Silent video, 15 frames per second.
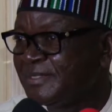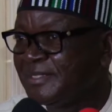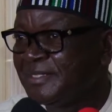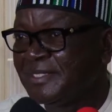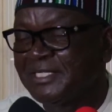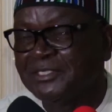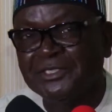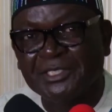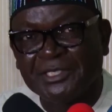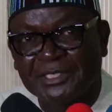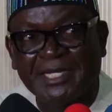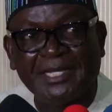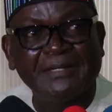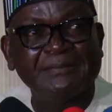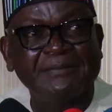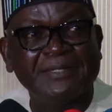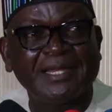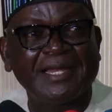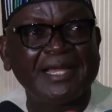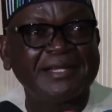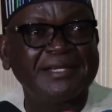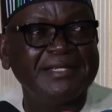in Nigeria
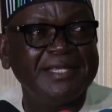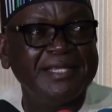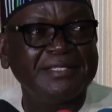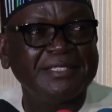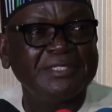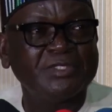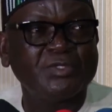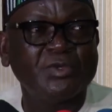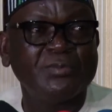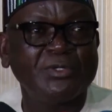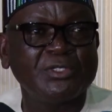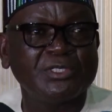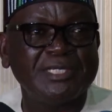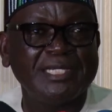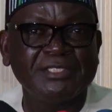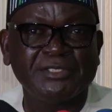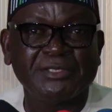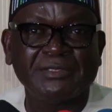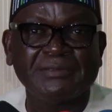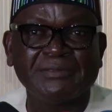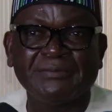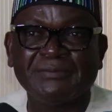that are creating so much
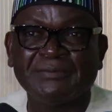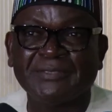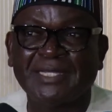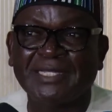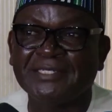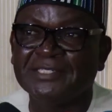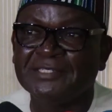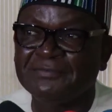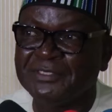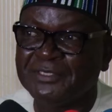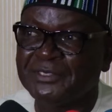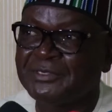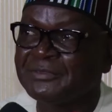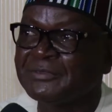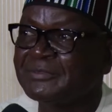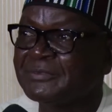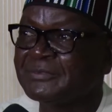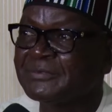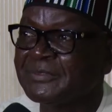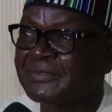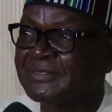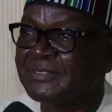tension and divisions
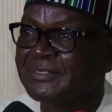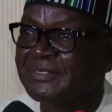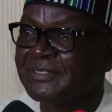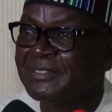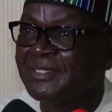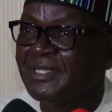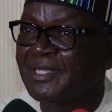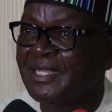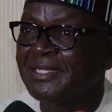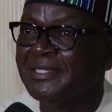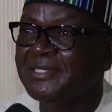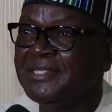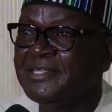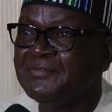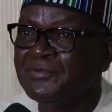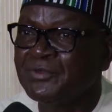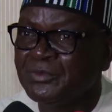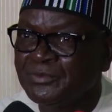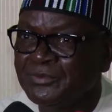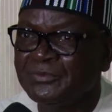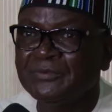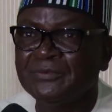and
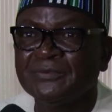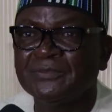even